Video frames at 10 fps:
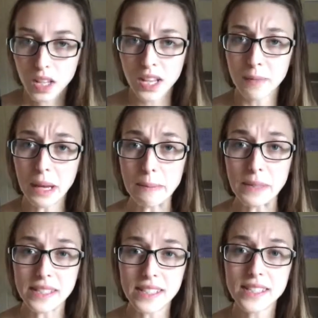in my
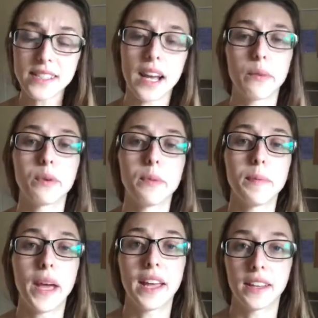business, I would be
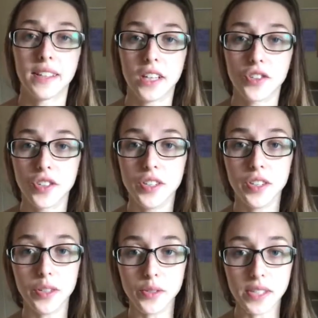paying attention
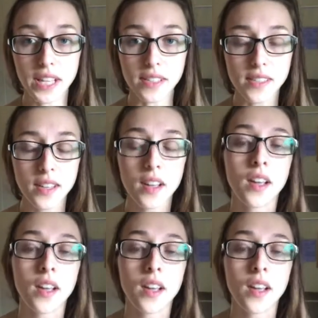to those dates.